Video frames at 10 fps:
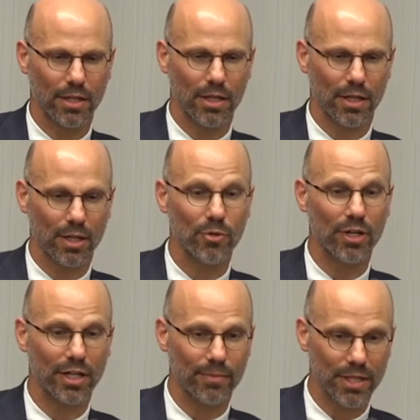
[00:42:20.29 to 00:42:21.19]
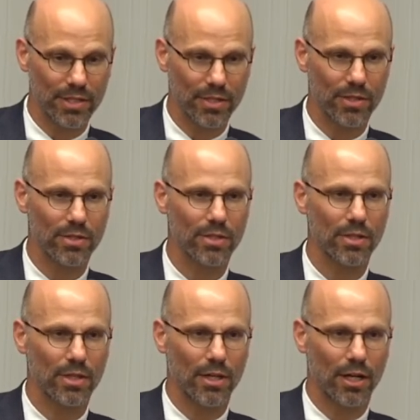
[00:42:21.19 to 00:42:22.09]
uh, community businesses.
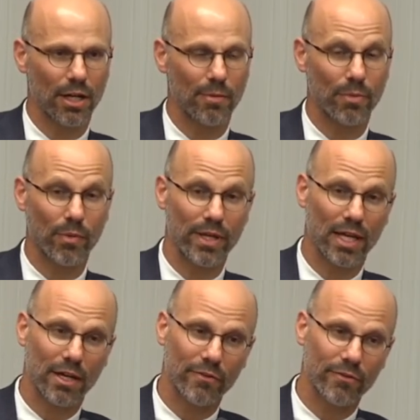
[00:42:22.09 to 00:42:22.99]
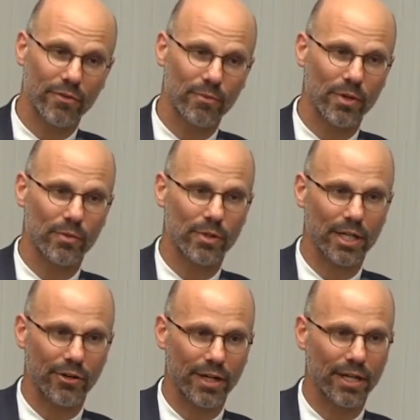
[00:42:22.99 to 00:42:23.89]
Uh, but we have, we're
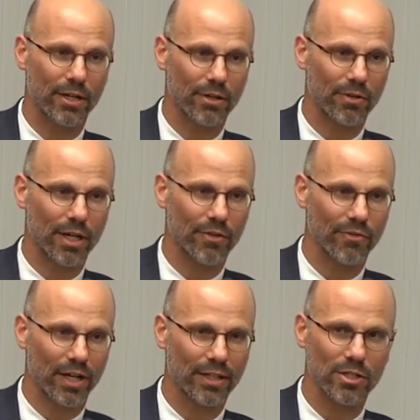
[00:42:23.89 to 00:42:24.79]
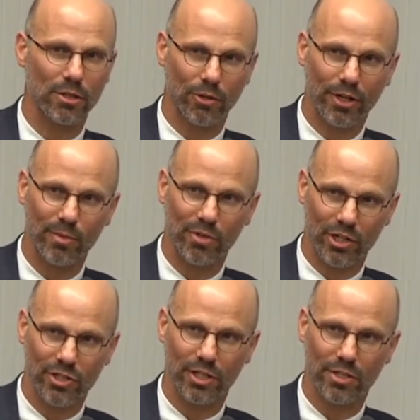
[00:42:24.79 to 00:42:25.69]
carrying out a chronic violence learning
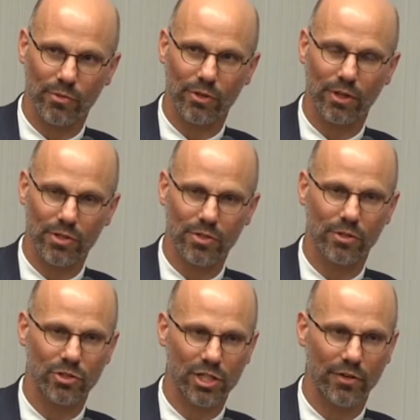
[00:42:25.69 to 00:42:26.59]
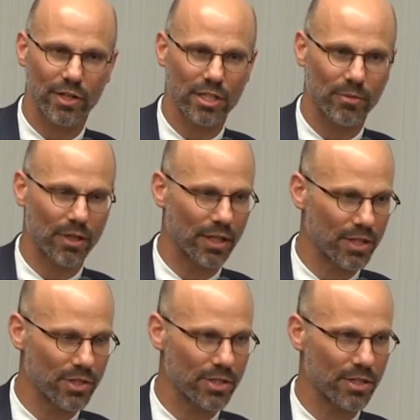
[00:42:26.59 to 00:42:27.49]
project, so we're also sharing some of the
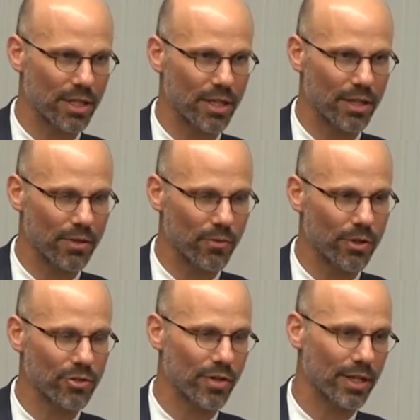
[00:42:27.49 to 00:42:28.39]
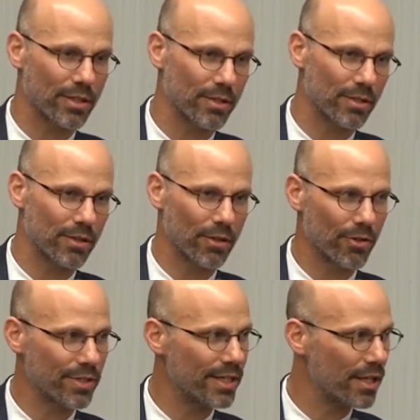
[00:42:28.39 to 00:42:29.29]
lessons that we're trying to
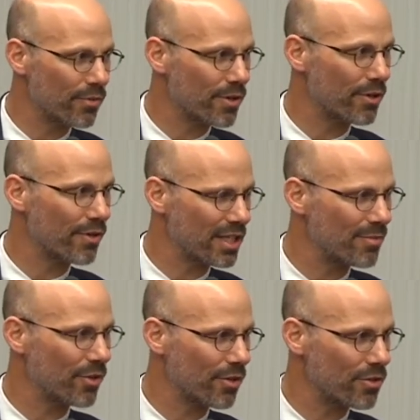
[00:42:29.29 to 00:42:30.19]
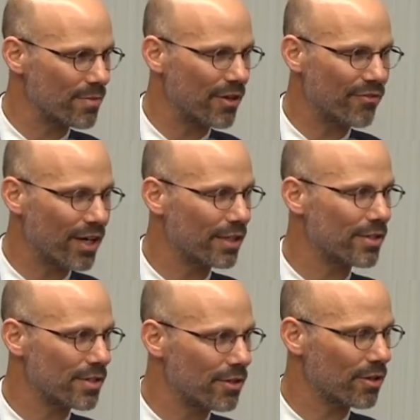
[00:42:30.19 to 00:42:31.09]
learn together with our grantee partners about
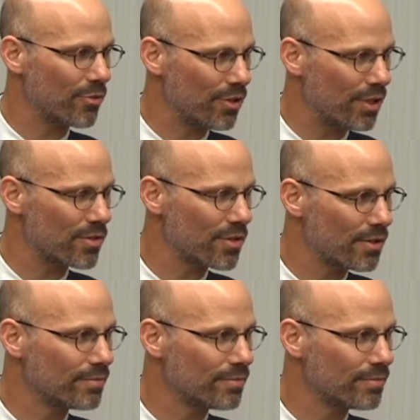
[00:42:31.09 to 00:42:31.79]
violence in their communities.